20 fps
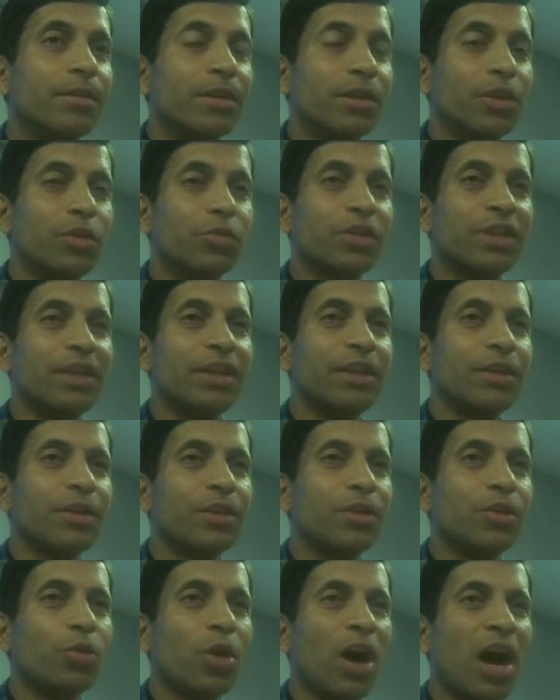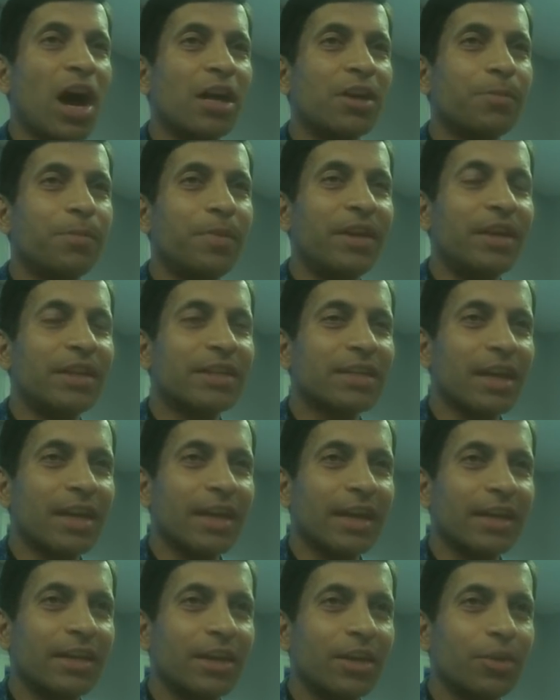you see your heartbeat is
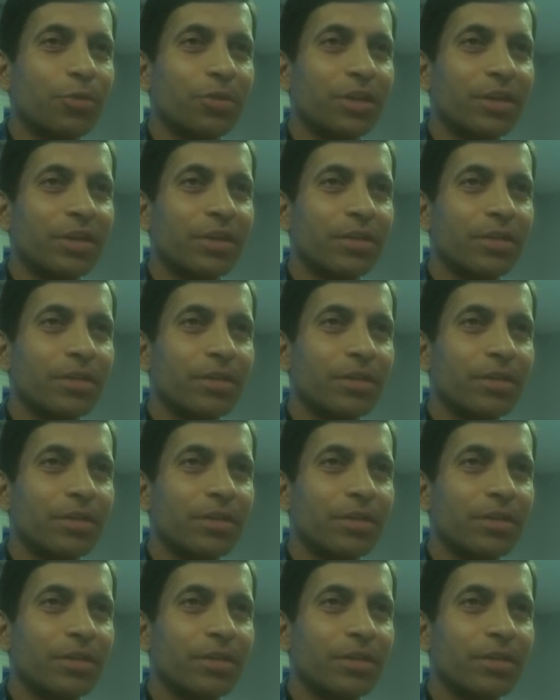connected to it.